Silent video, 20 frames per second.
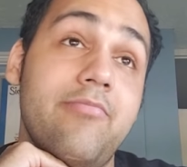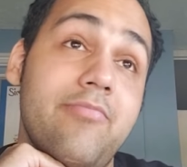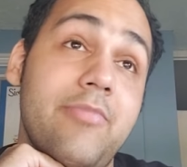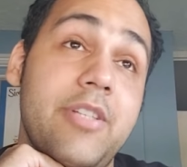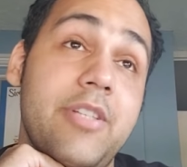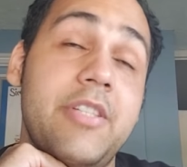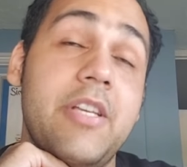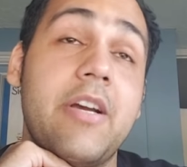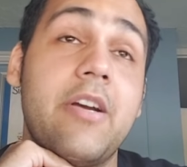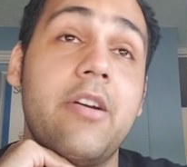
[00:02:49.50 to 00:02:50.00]
The
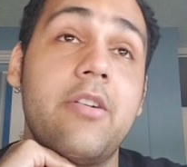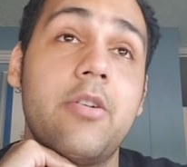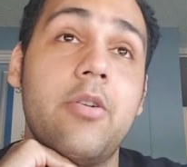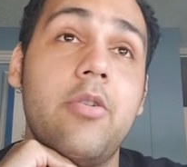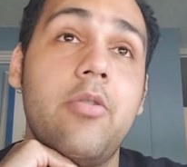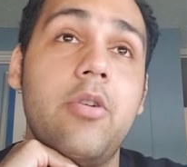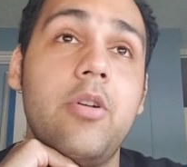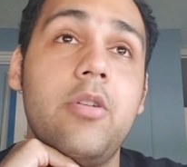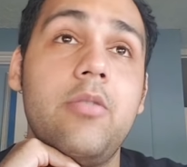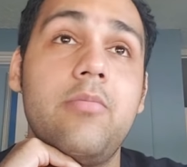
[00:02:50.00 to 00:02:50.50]
second
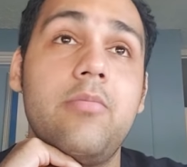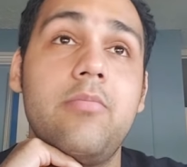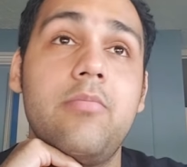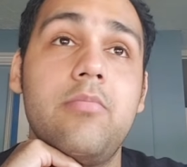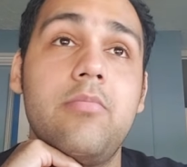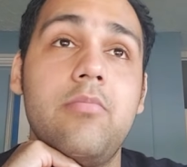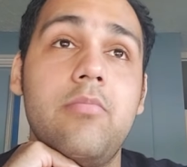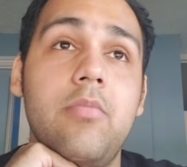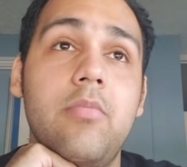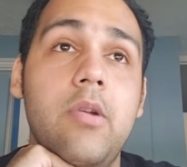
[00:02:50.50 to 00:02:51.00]
goal,
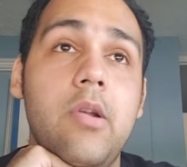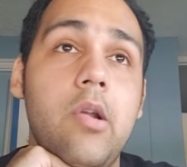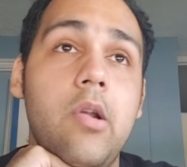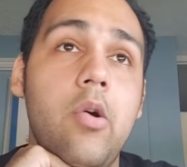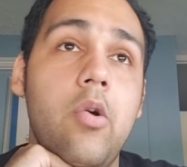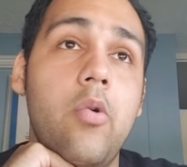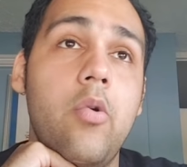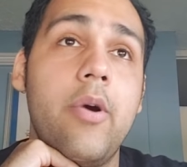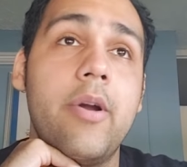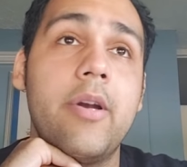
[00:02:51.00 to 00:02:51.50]

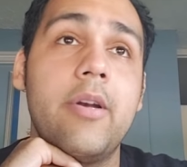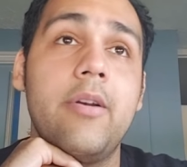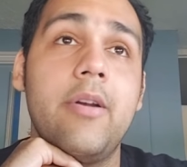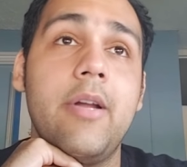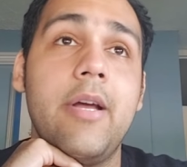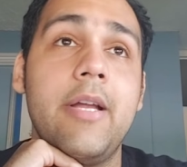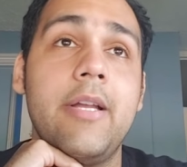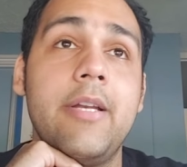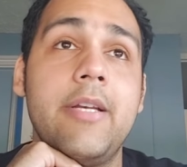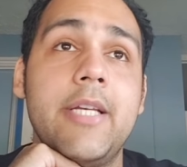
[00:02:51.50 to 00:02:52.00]
Low
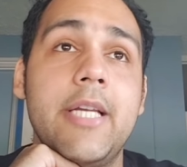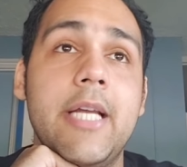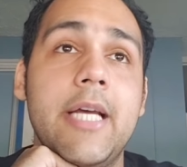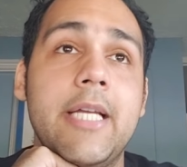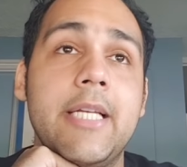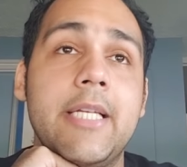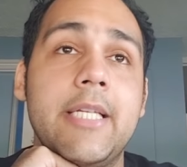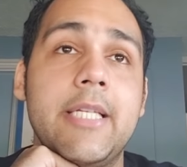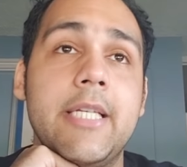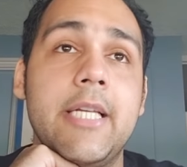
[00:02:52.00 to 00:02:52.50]

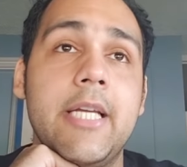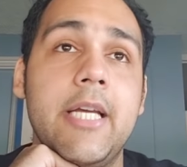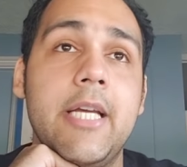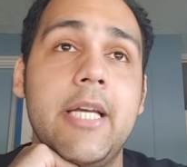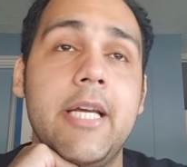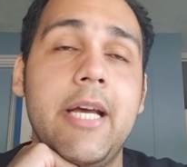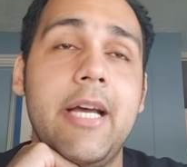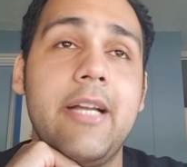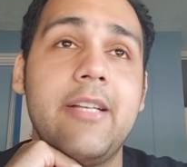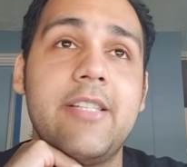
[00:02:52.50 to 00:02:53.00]
and
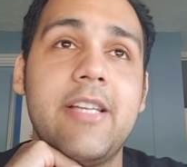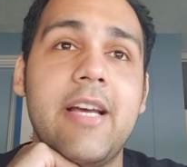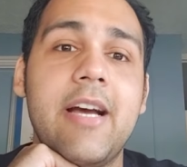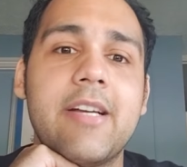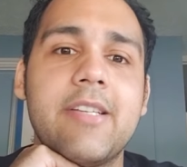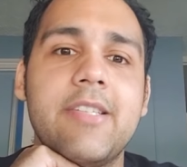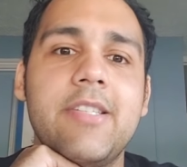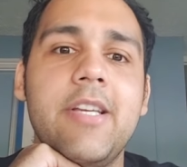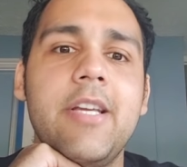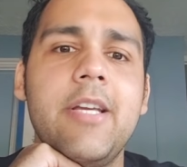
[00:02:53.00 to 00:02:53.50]

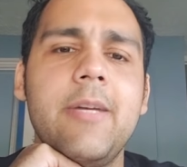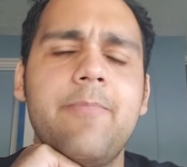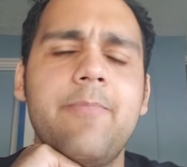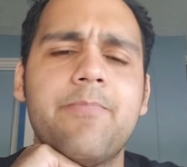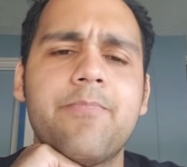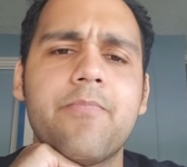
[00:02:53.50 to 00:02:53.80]
Taxi.